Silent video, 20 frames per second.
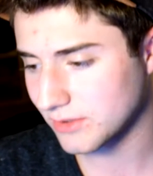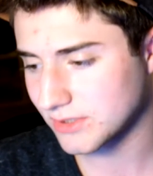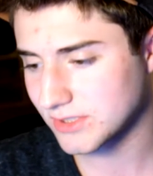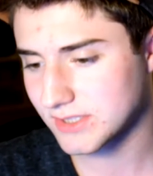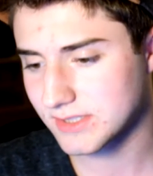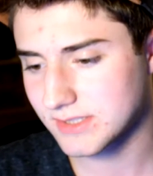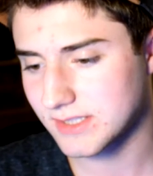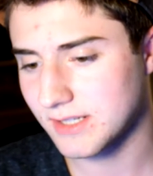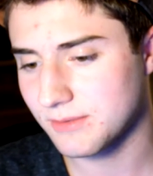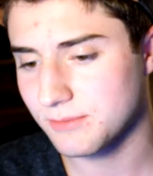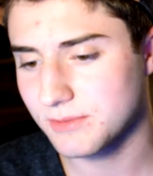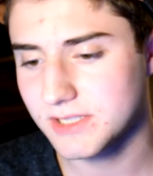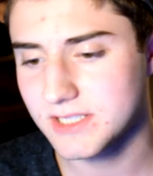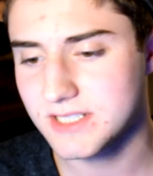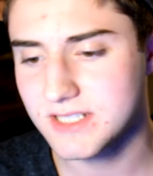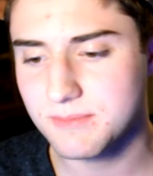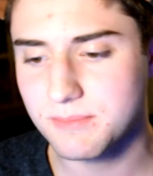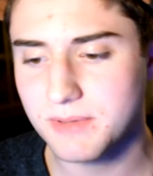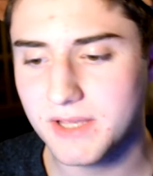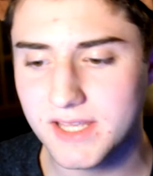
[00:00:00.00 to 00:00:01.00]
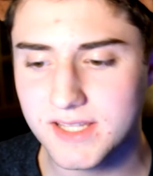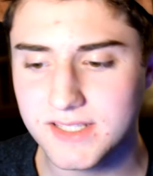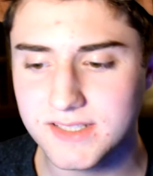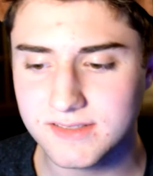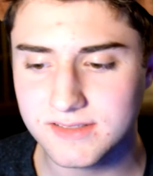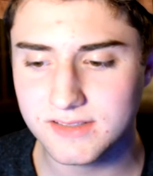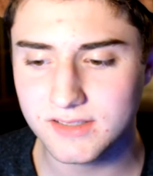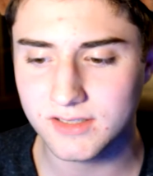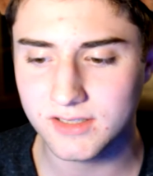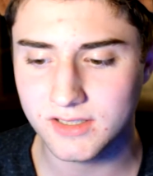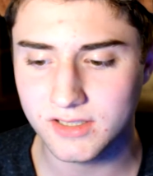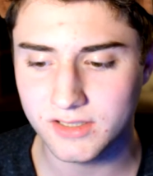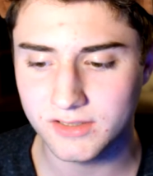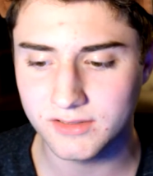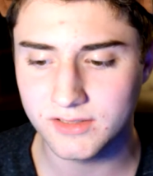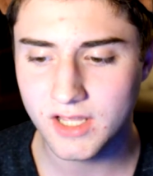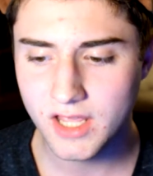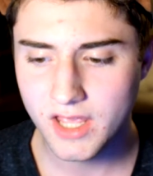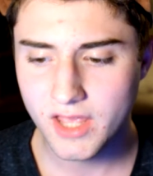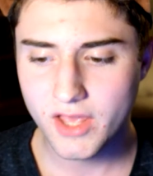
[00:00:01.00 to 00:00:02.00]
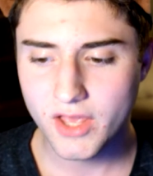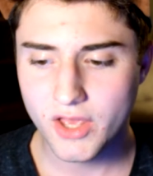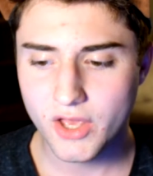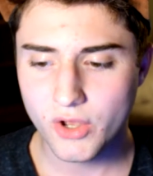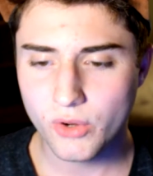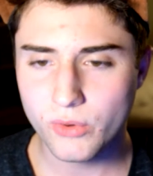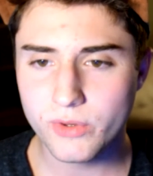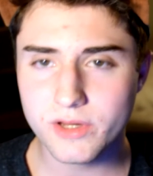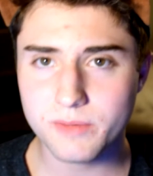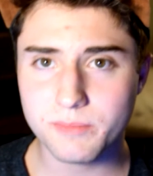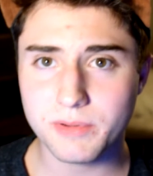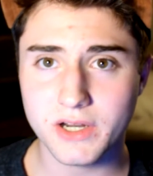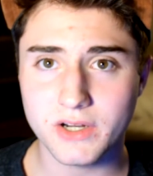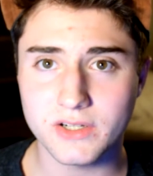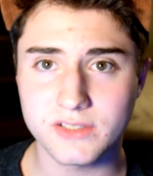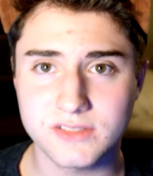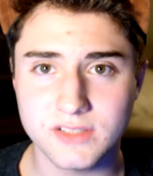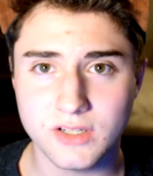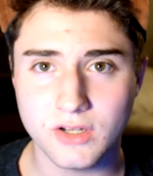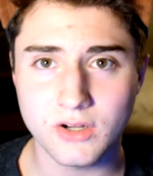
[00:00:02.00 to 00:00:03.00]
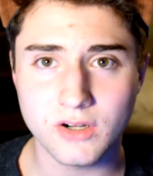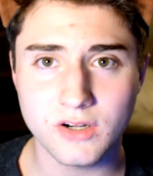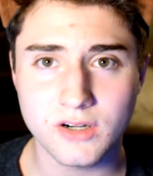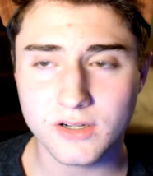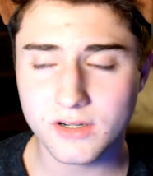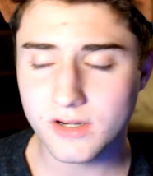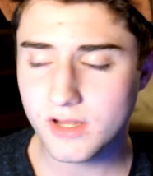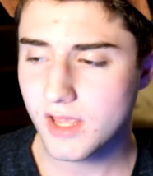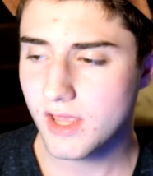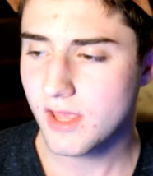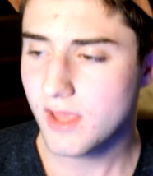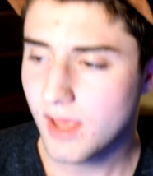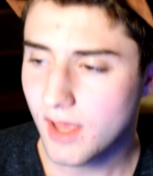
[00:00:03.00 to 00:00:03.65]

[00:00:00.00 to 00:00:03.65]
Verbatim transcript: it just it really depends on who your parents are.